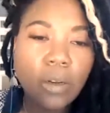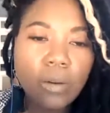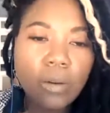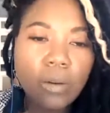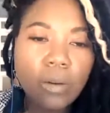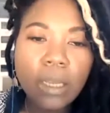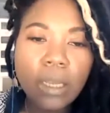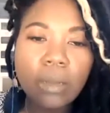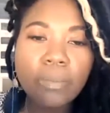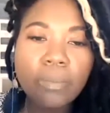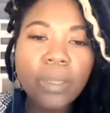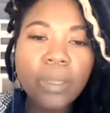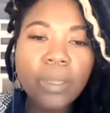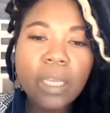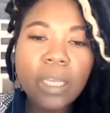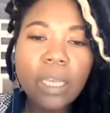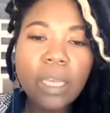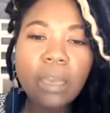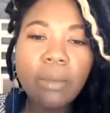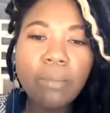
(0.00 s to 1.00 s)

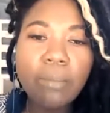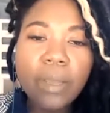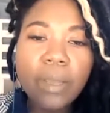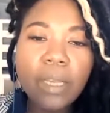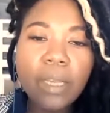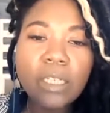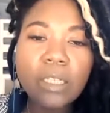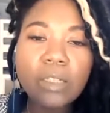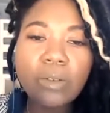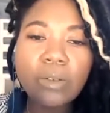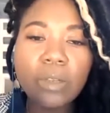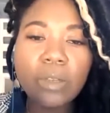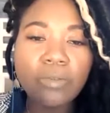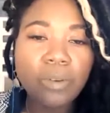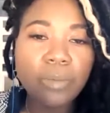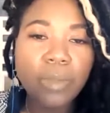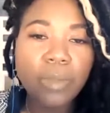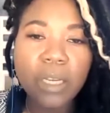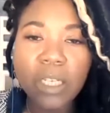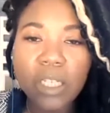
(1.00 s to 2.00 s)
Empathy can't be excluded
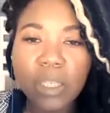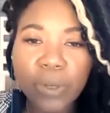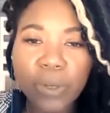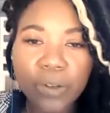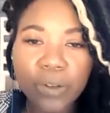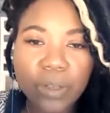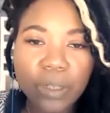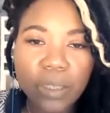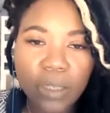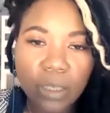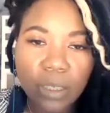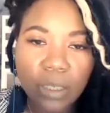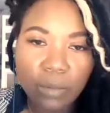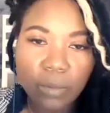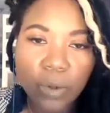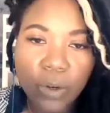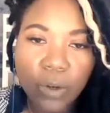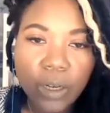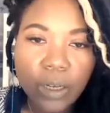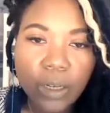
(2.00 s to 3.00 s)
from the experience
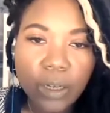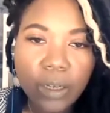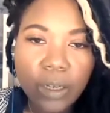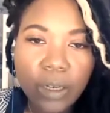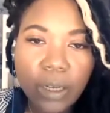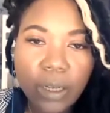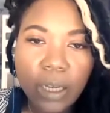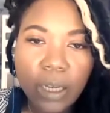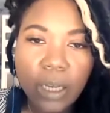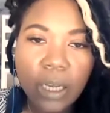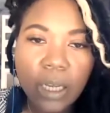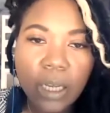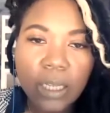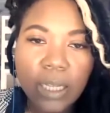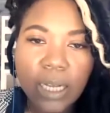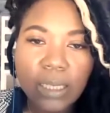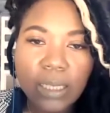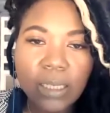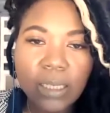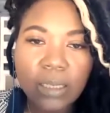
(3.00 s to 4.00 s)
anymore. And
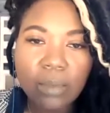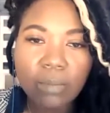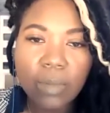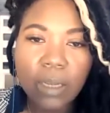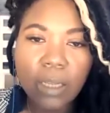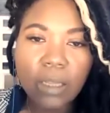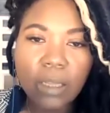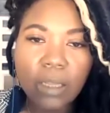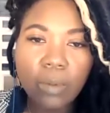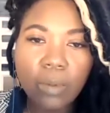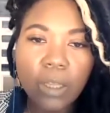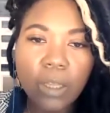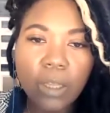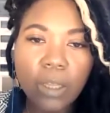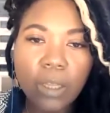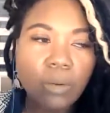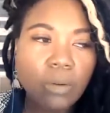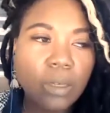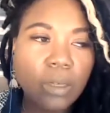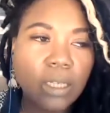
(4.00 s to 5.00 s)
that doesn't mean that we
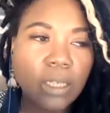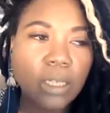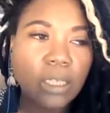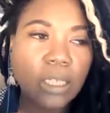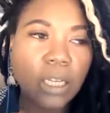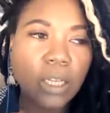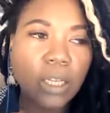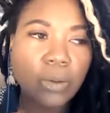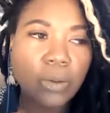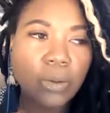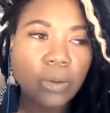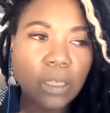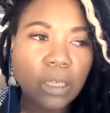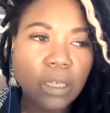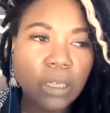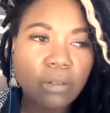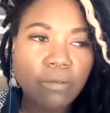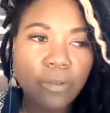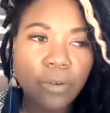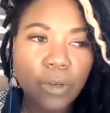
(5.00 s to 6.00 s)
don't continuously
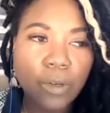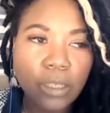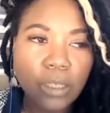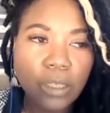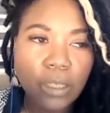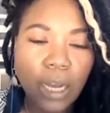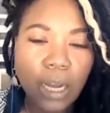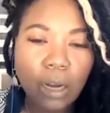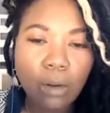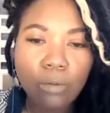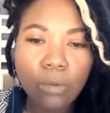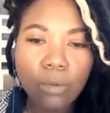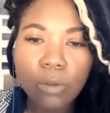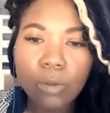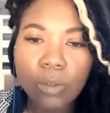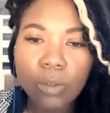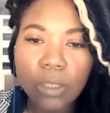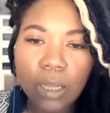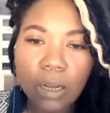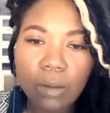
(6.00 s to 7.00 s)
enforce our
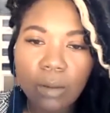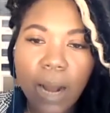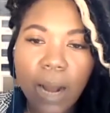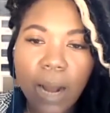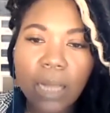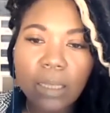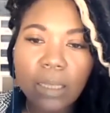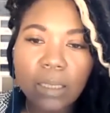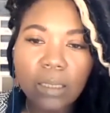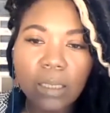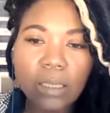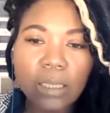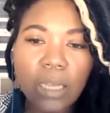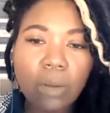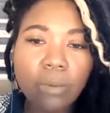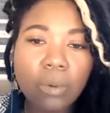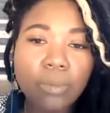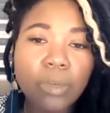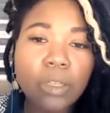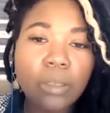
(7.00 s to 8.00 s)
rules and our policies that
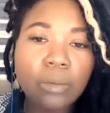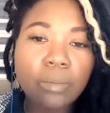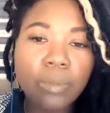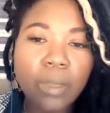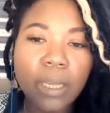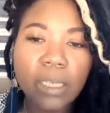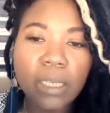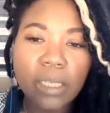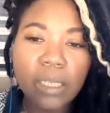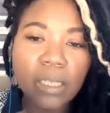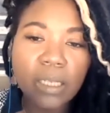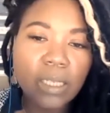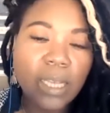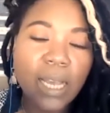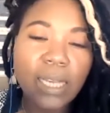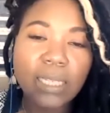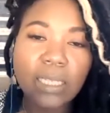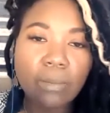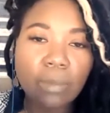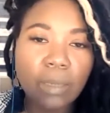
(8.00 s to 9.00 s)
we put in place. It just
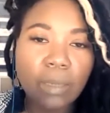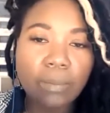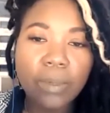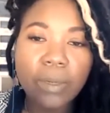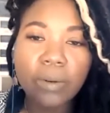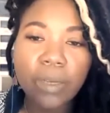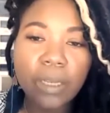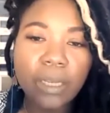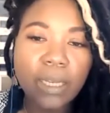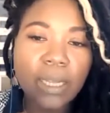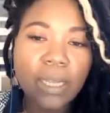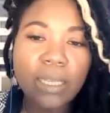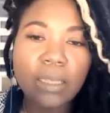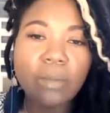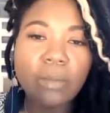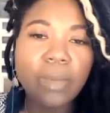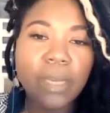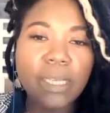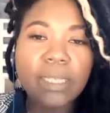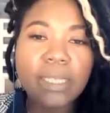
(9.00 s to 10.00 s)
has to be built in at
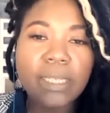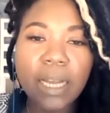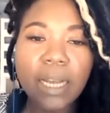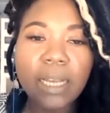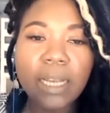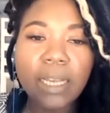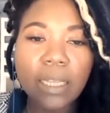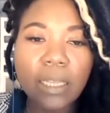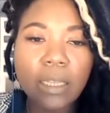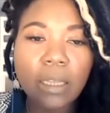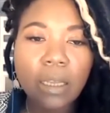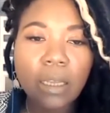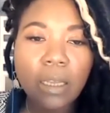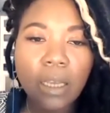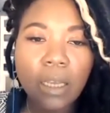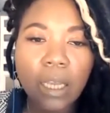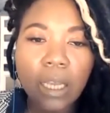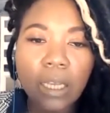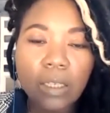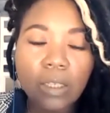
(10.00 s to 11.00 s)
the baseline.
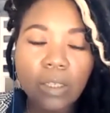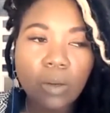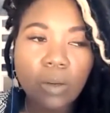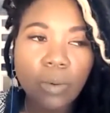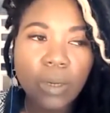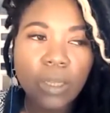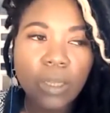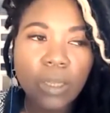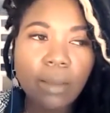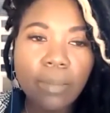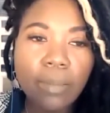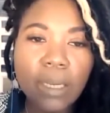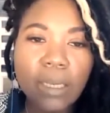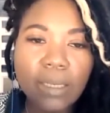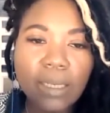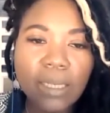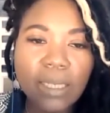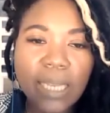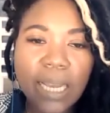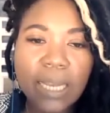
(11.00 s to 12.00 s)
And so what that means
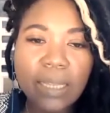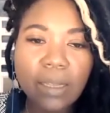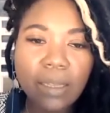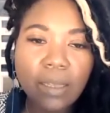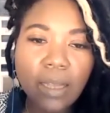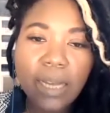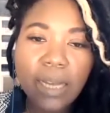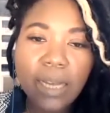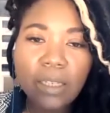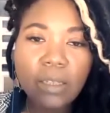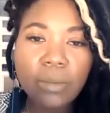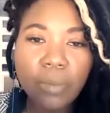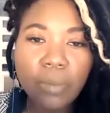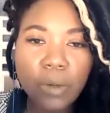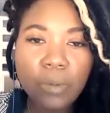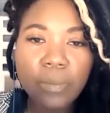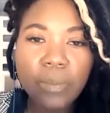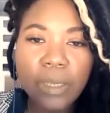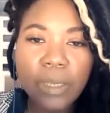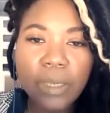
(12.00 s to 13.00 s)
is staying aligned to the
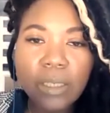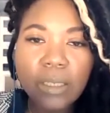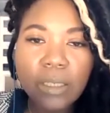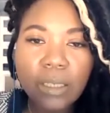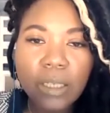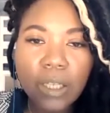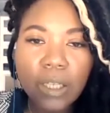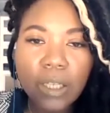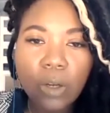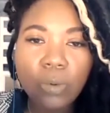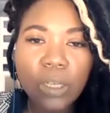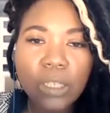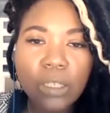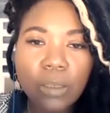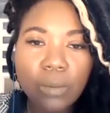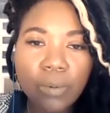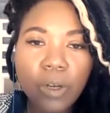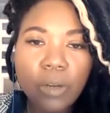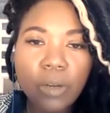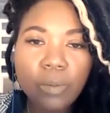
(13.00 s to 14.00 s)
purpose. What's
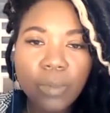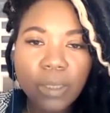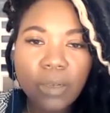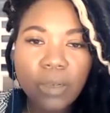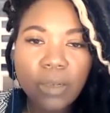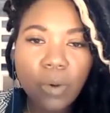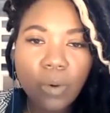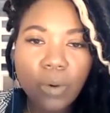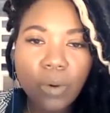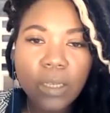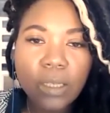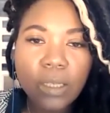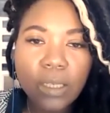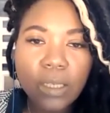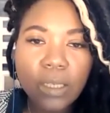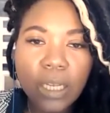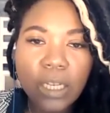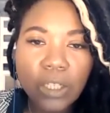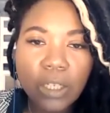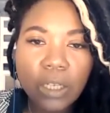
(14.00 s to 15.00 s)
the purpose of the
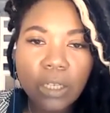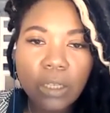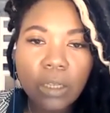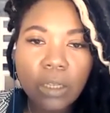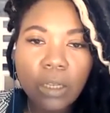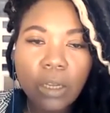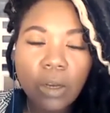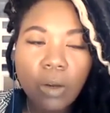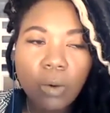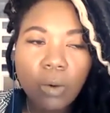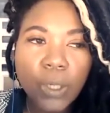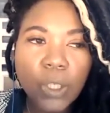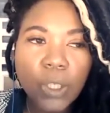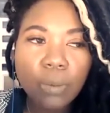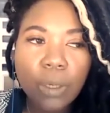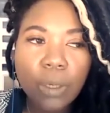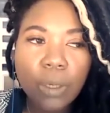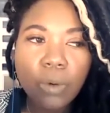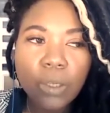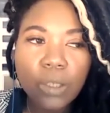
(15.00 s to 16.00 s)
organization? What do
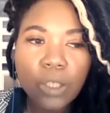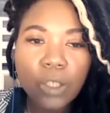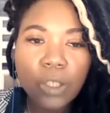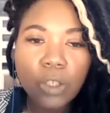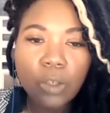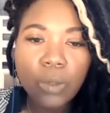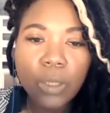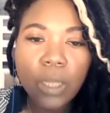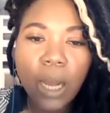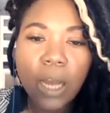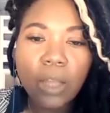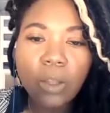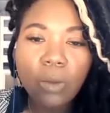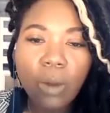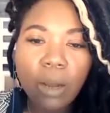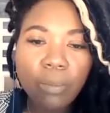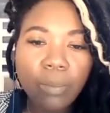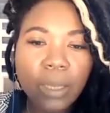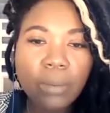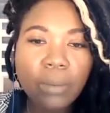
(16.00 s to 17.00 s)
we want to do? And how do
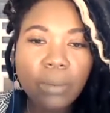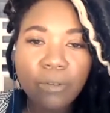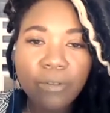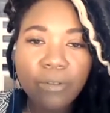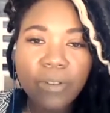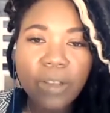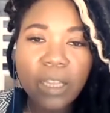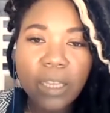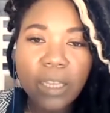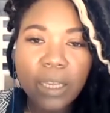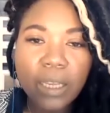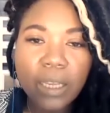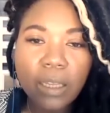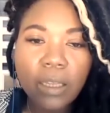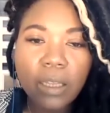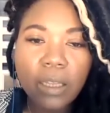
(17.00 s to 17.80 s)
our people fit in?